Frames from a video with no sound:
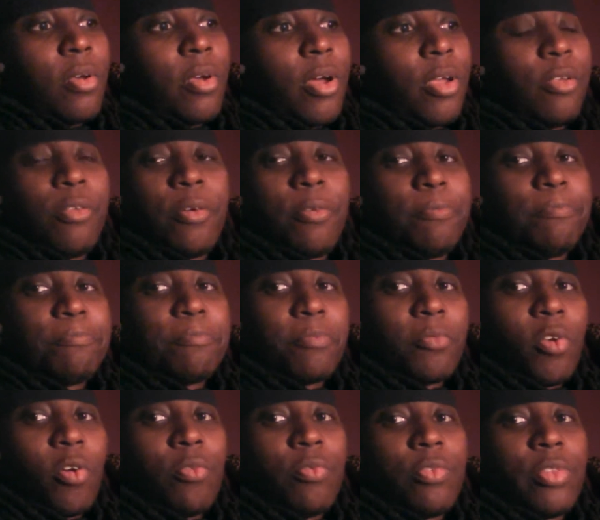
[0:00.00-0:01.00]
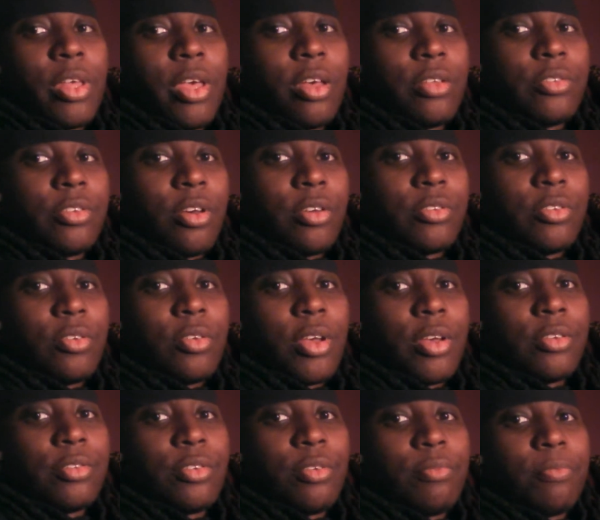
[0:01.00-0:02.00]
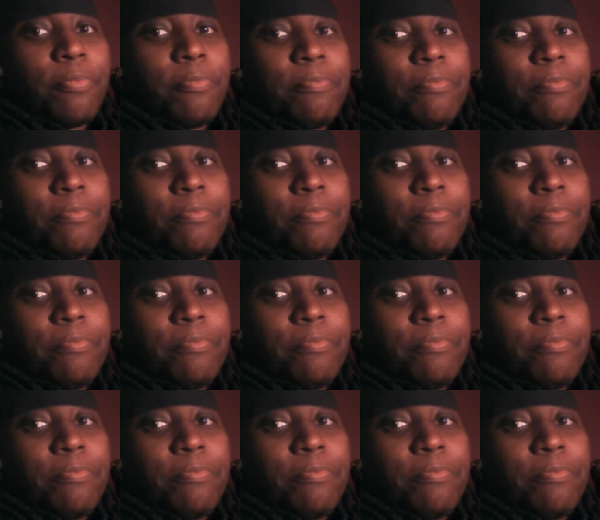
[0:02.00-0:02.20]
don't know, hopefully I'll talk to you guys soon.